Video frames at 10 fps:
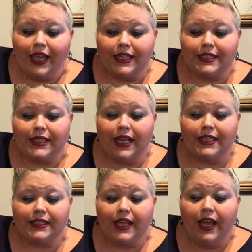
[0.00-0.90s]
It
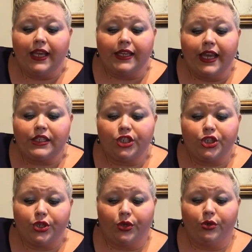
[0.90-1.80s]
says, yes
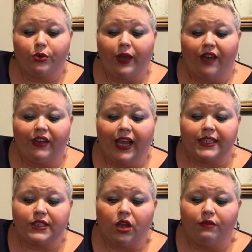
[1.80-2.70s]
to having a
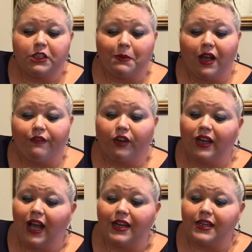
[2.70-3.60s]
soft spot for
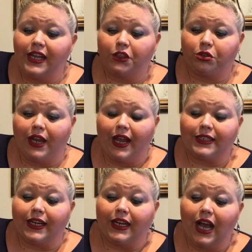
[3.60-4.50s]
cotton
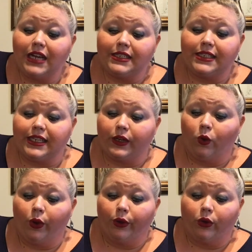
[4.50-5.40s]
extract and cottonseed
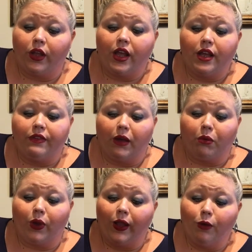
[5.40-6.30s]
oil that
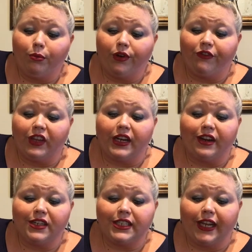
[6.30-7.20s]
will help prevent
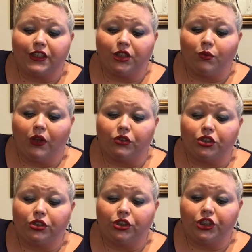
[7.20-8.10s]
irritation while
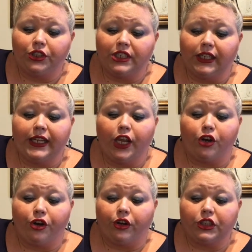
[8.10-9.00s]
gently
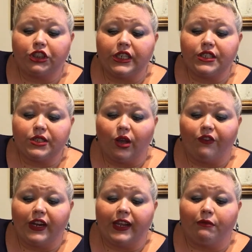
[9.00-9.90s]
nourishing,
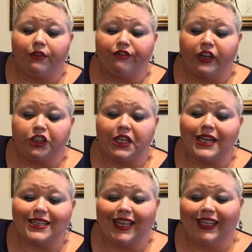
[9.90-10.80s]
softening, and refreshing
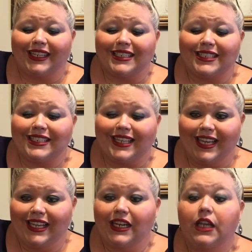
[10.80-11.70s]
delicate
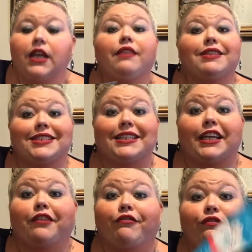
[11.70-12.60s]
skin. This is
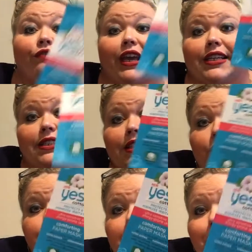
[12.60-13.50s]
a face
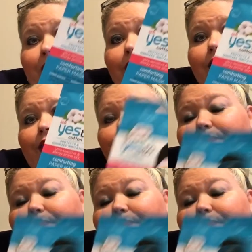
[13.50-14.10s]
sheet mask.